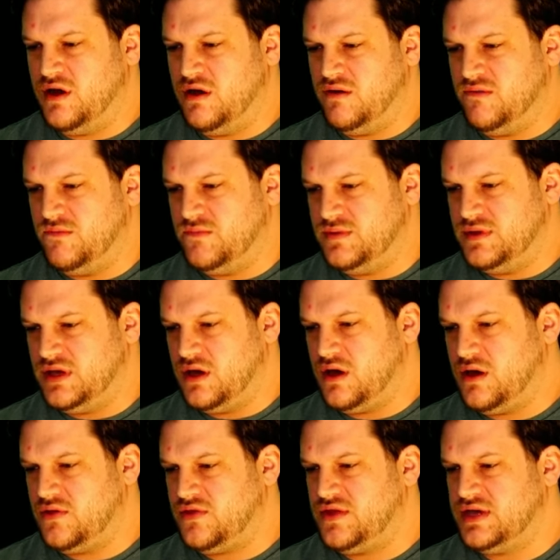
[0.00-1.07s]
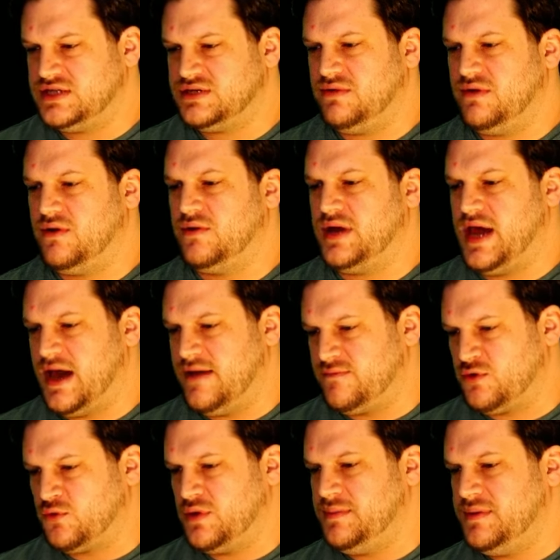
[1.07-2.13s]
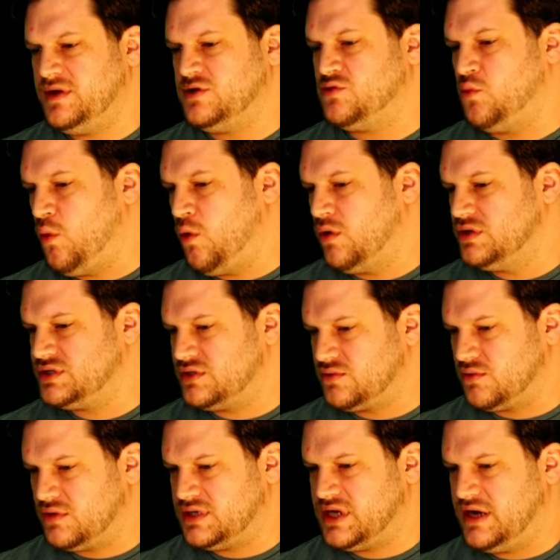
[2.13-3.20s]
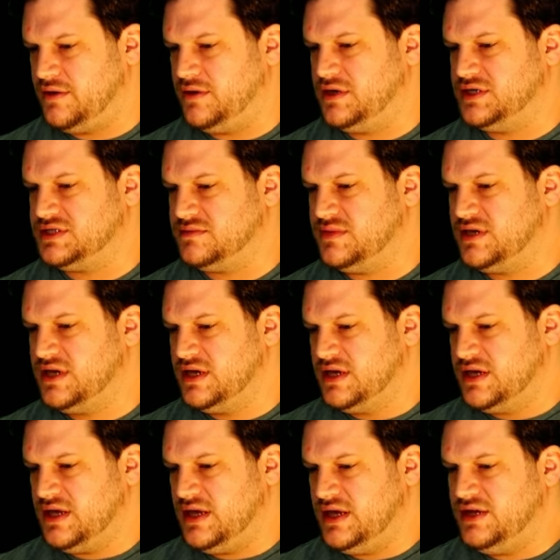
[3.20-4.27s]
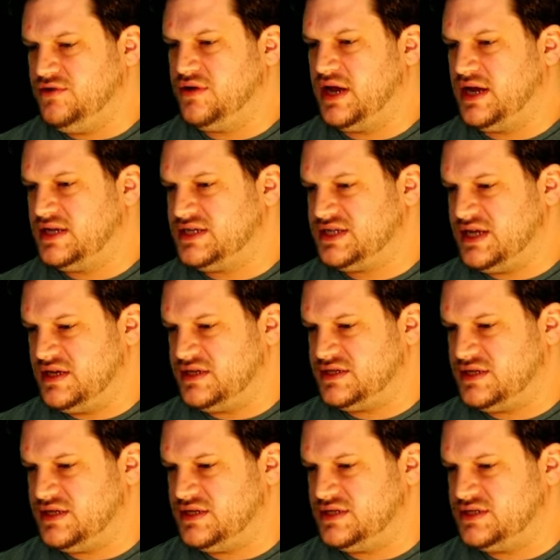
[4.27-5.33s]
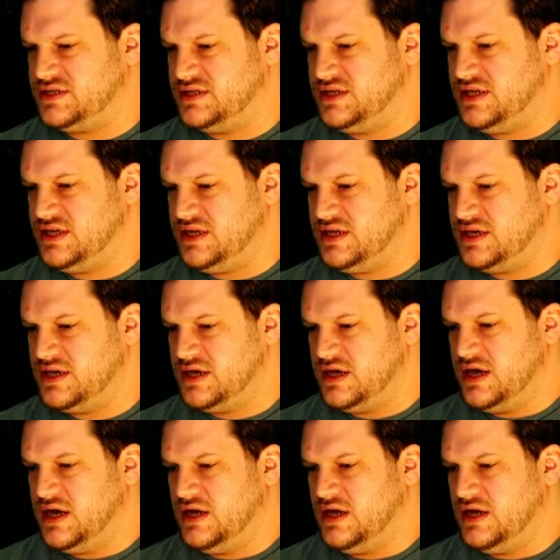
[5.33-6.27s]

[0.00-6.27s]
of the things that we already have creeping towards authoritarianism in the United States is the